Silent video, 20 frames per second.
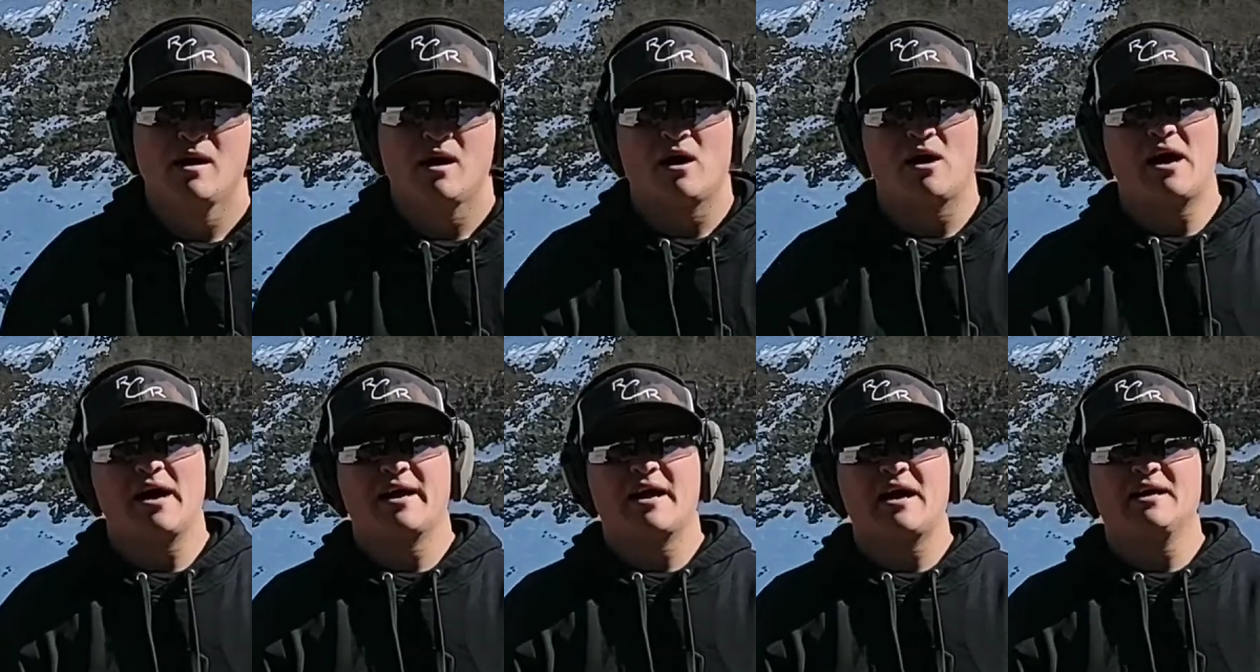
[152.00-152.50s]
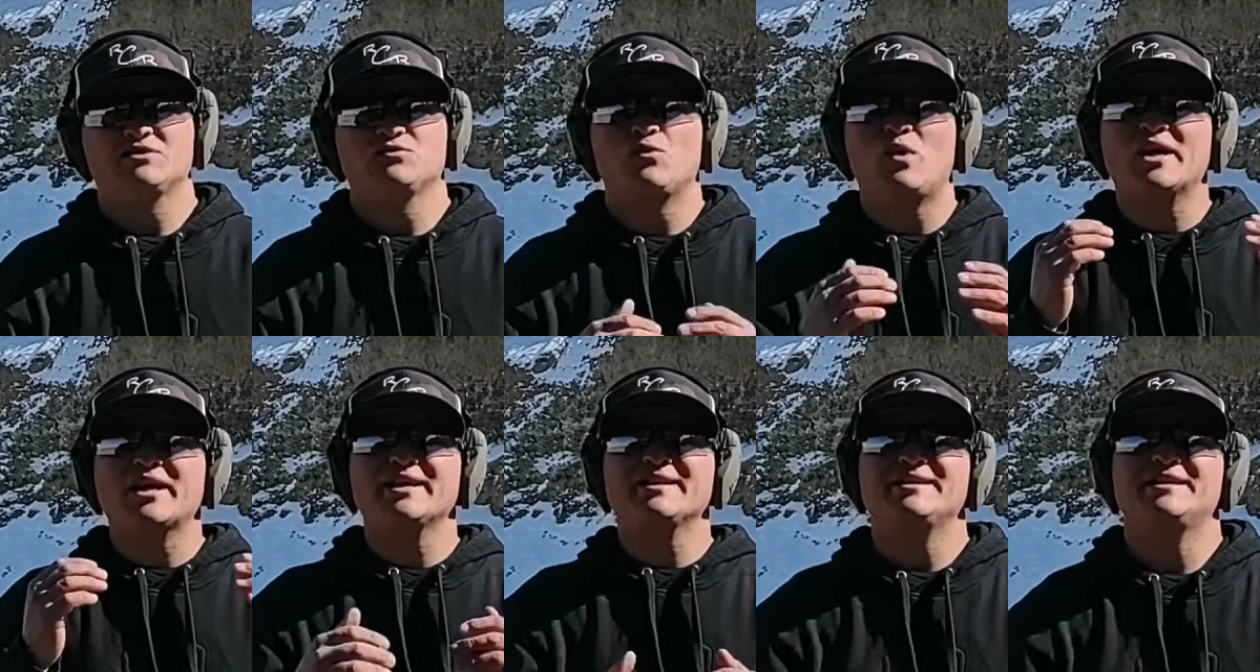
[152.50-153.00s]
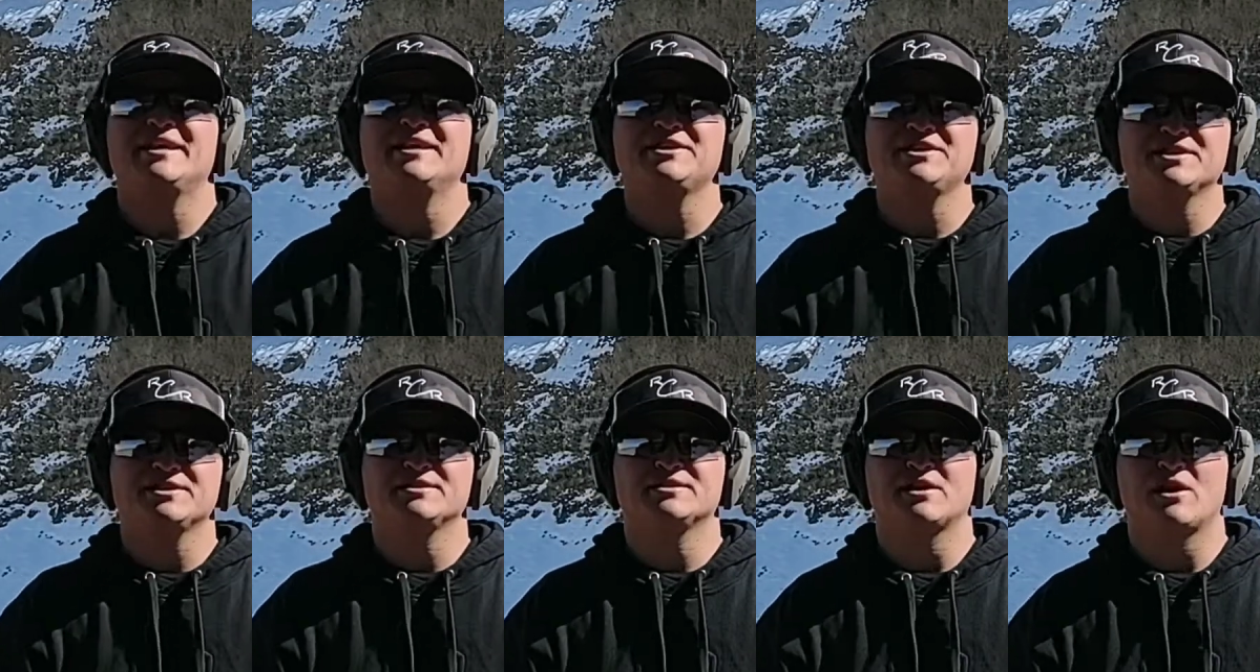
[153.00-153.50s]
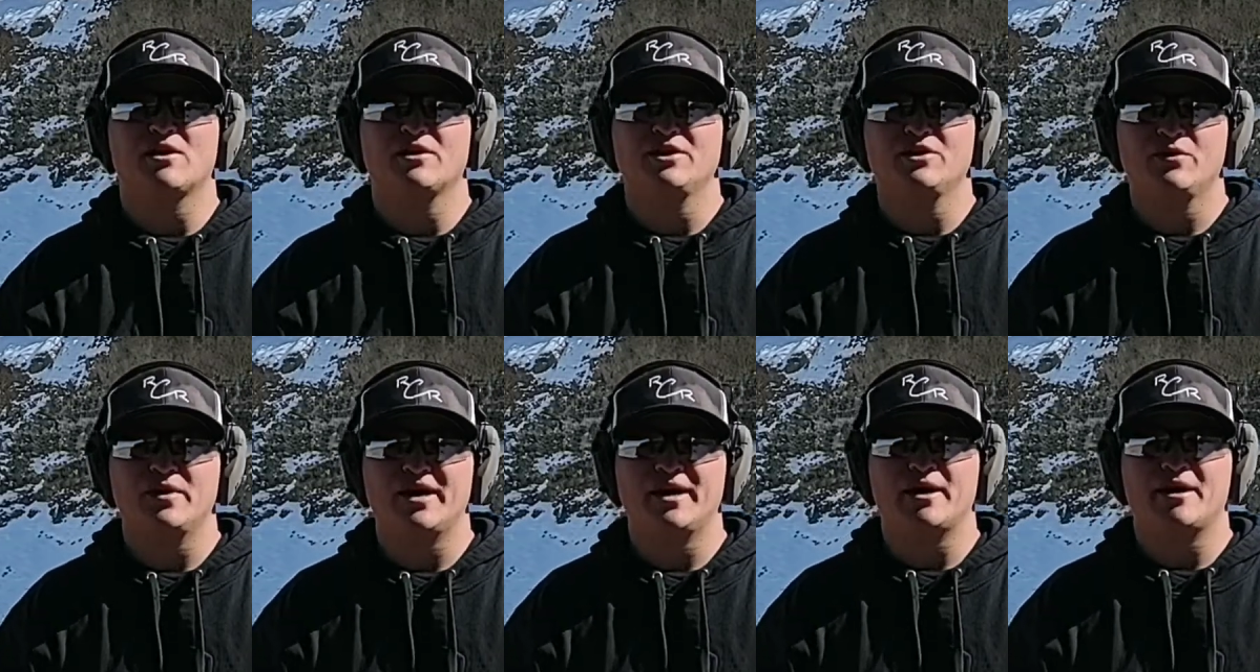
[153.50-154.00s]
All right, guys, what conditions are
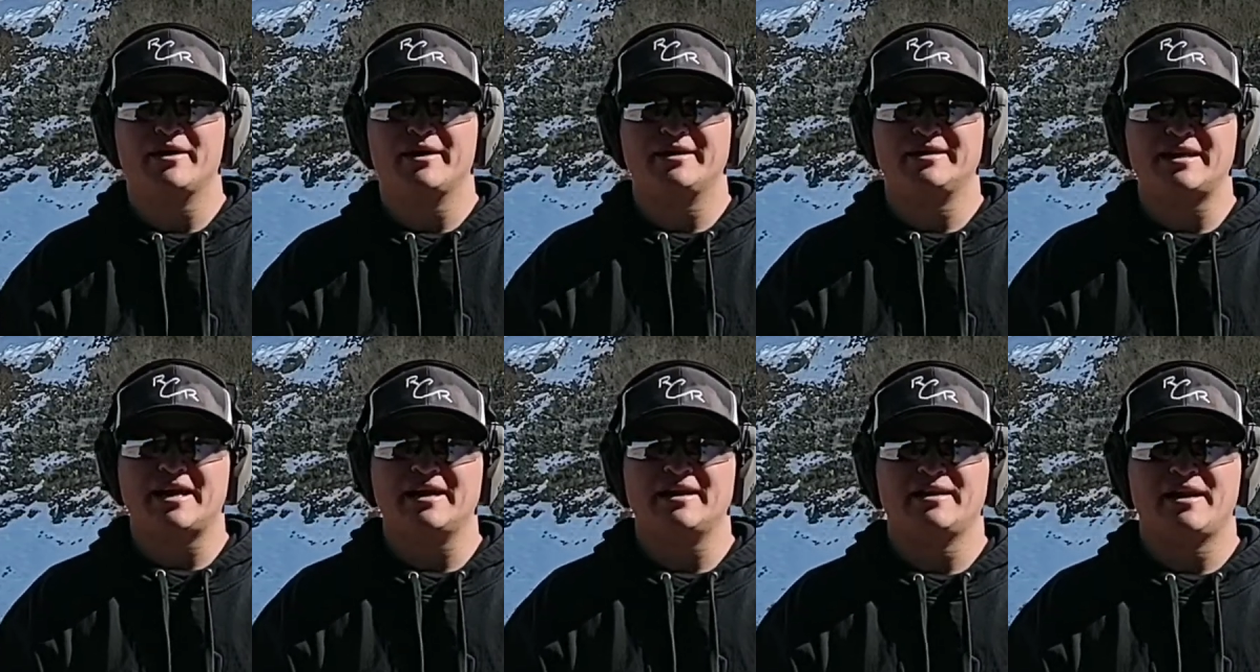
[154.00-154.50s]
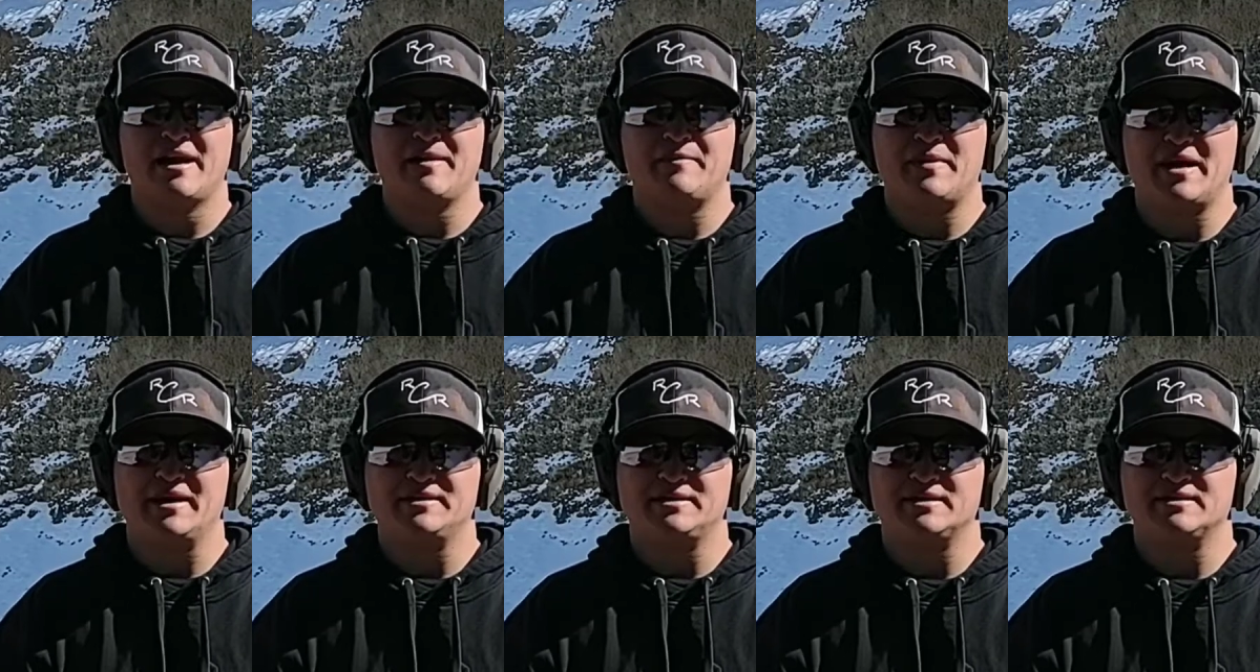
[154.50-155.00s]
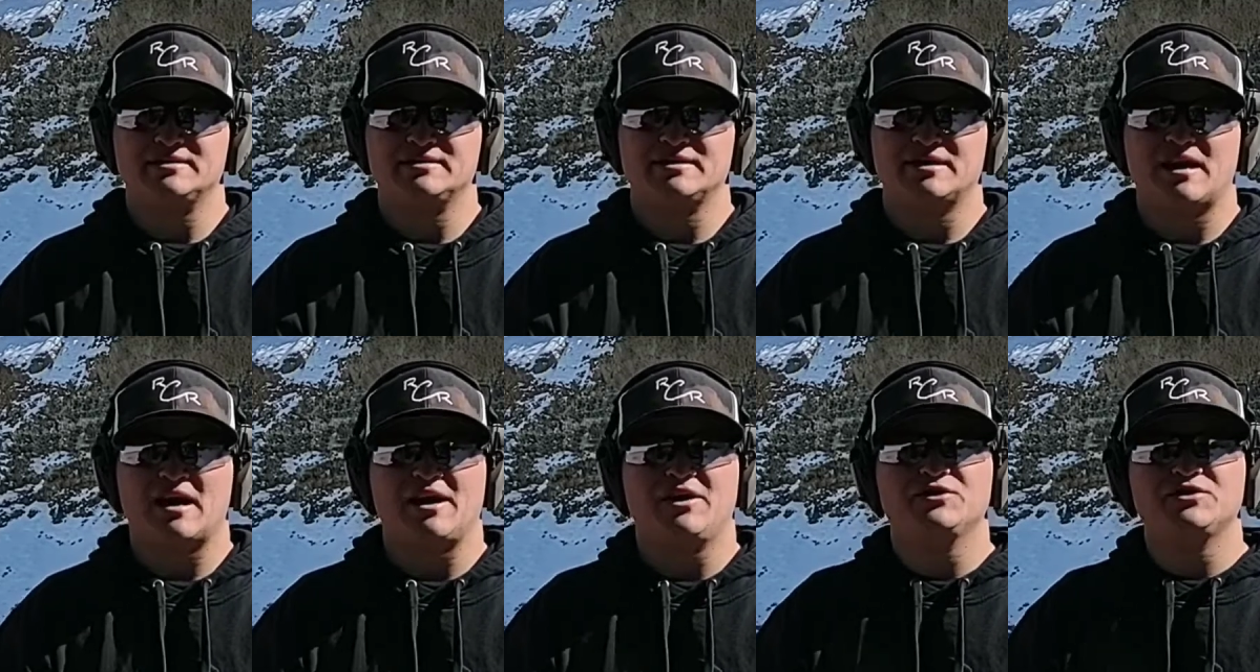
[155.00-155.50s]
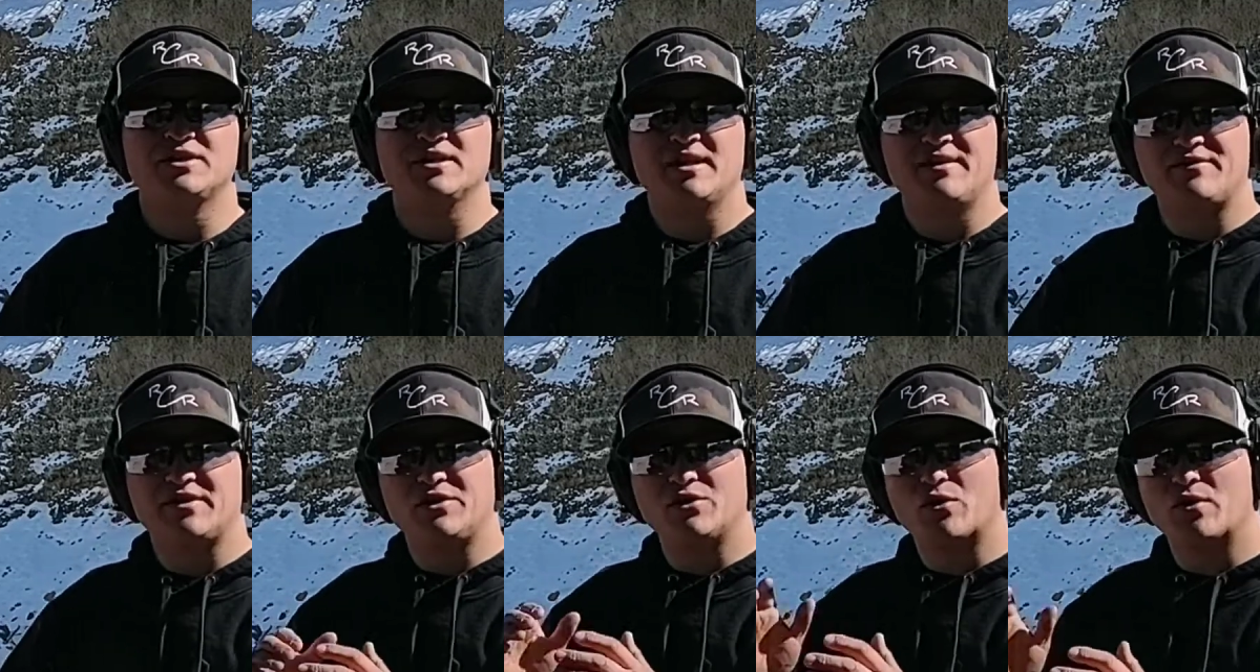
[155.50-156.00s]
you in on a day-to-day basis? I used to
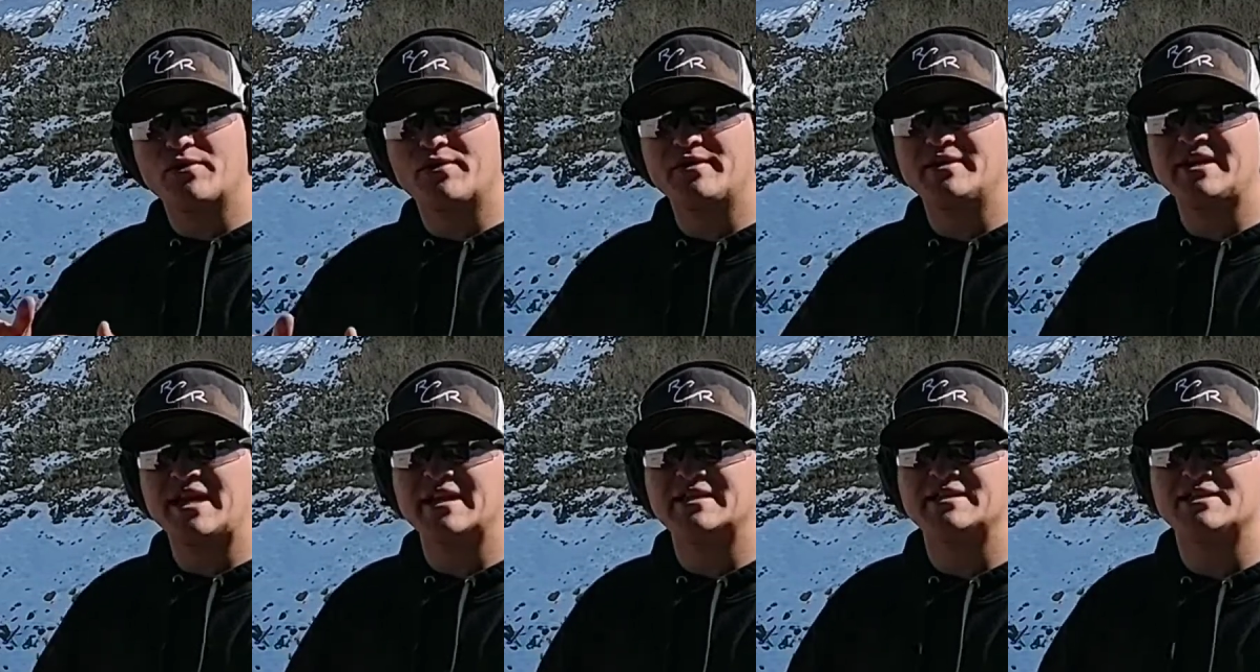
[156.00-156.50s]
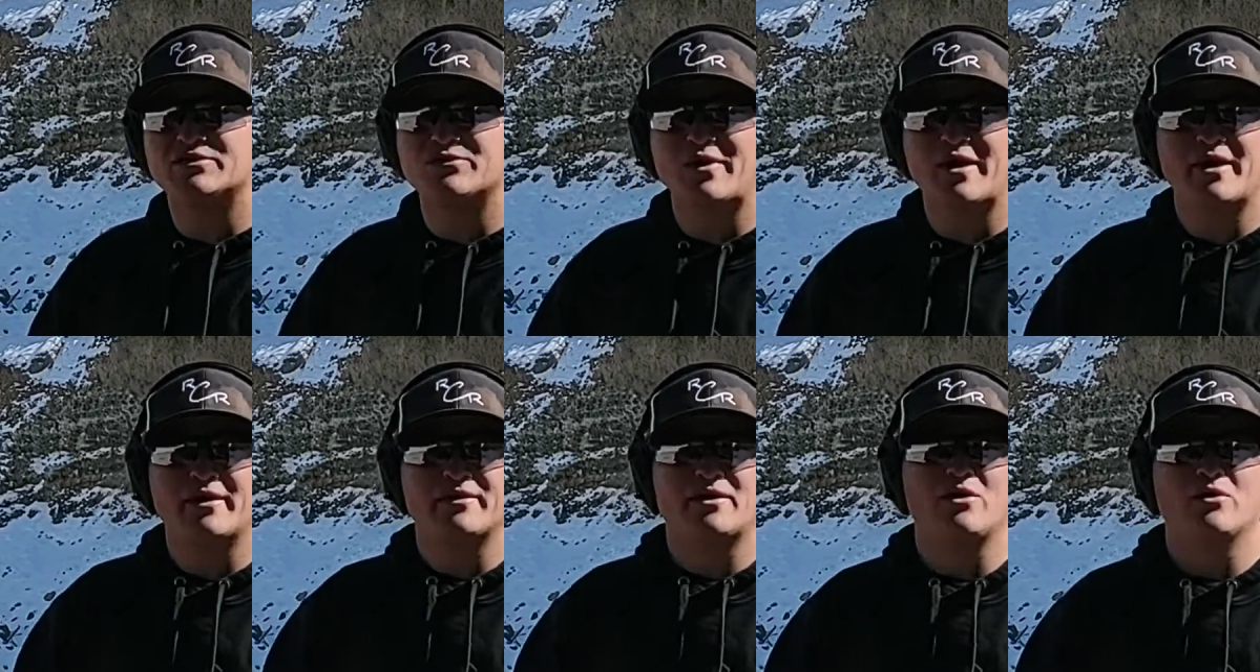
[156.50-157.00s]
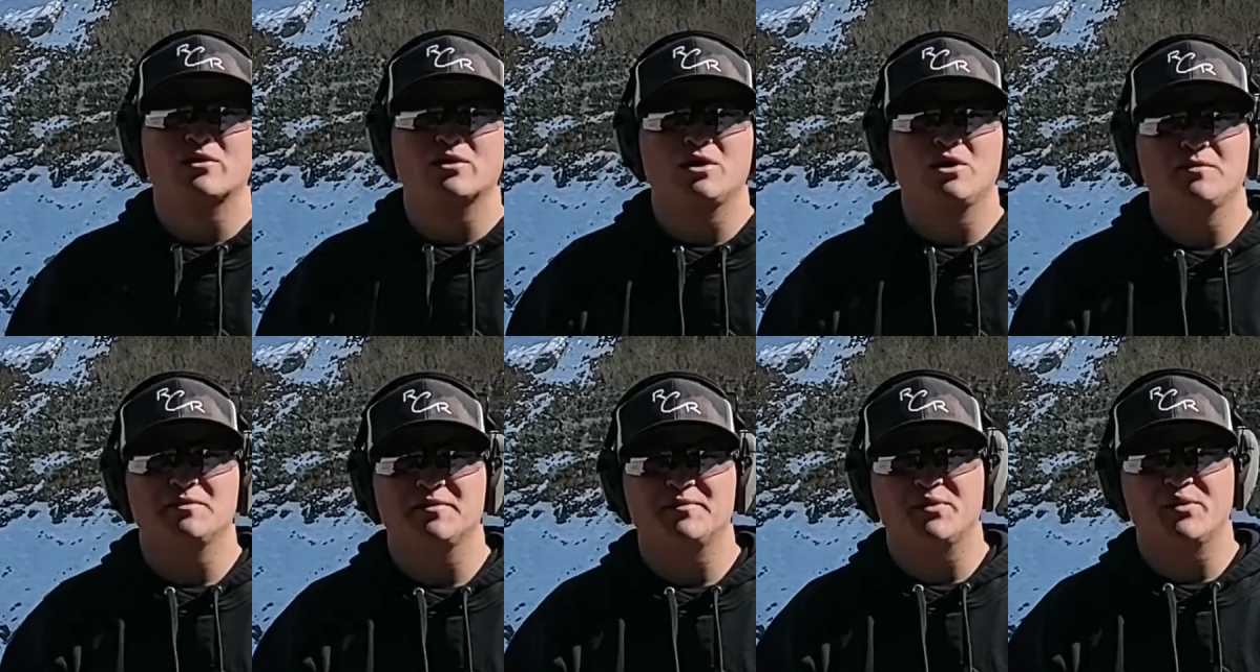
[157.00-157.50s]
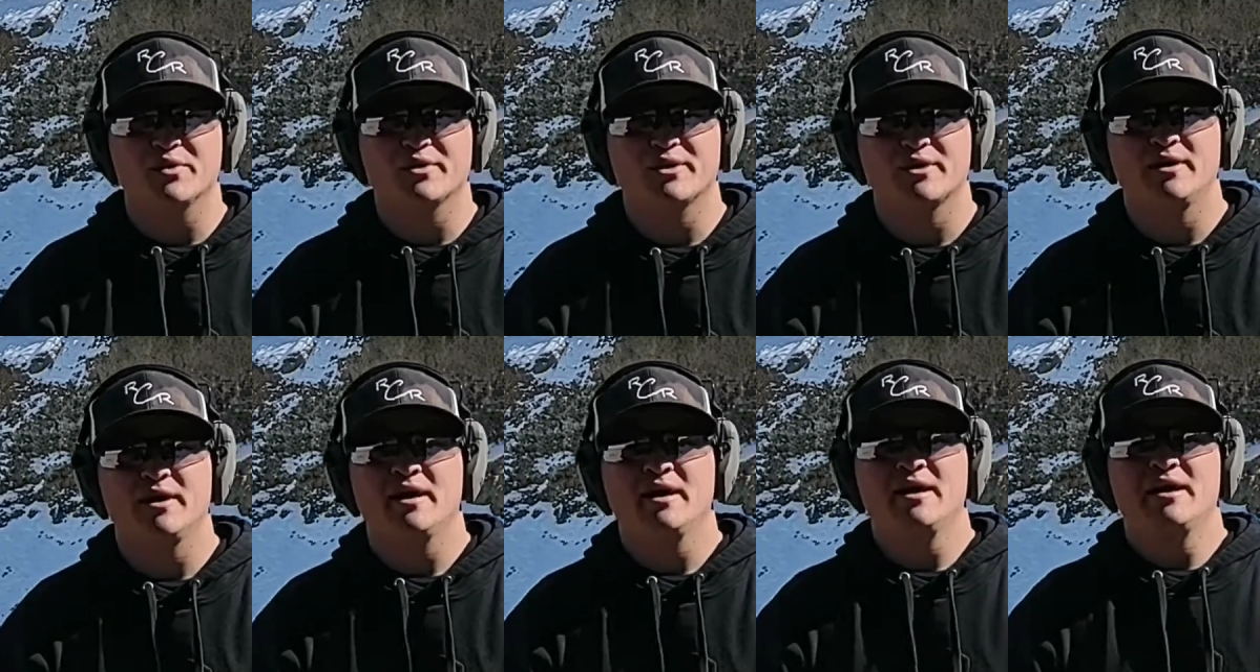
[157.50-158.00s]
live in northern Texas right on the Oklahoma border.